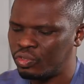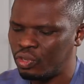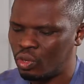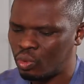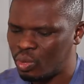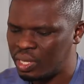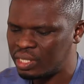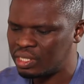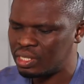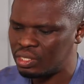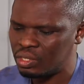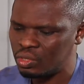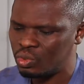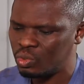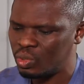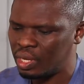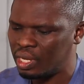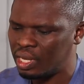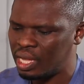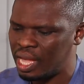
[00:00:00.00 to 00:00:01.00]
your question
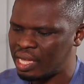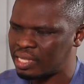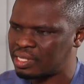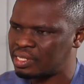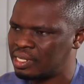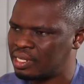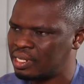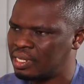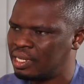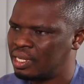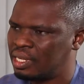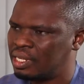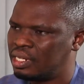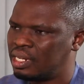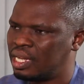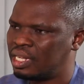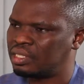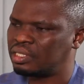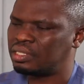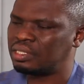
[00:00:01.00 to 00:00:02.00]
you were asking,
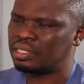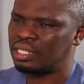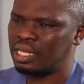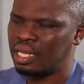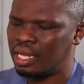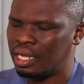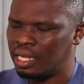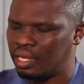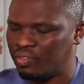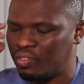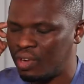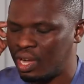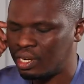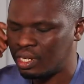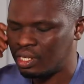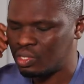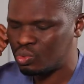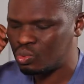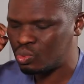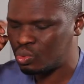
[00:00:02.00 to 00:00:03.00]
that if I
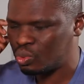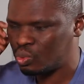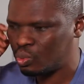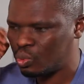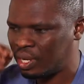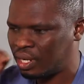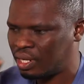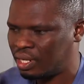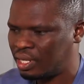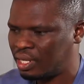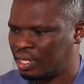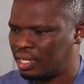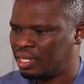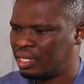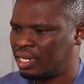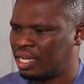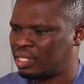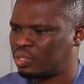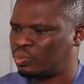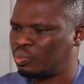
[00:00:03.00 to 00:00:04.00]
understood you well,
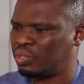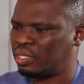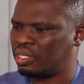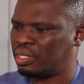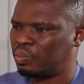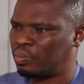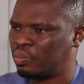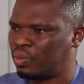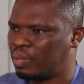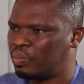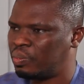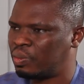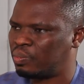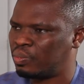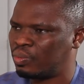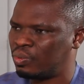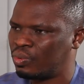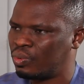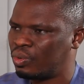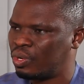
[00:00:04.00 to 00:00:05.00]
that we deploy
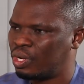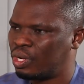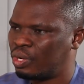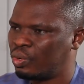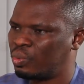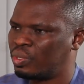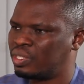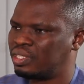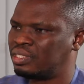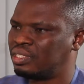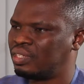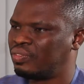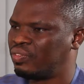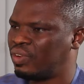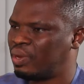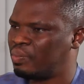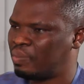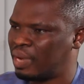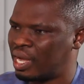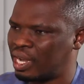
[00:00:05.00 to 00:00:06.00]
people with
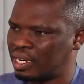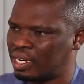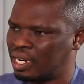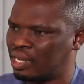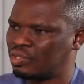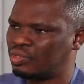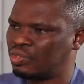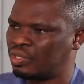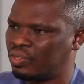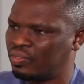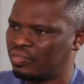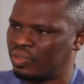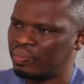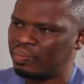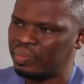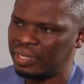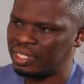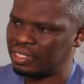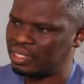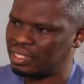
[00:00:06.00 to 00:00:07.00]
different background to
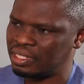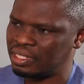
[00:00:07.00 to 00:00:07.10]
different places.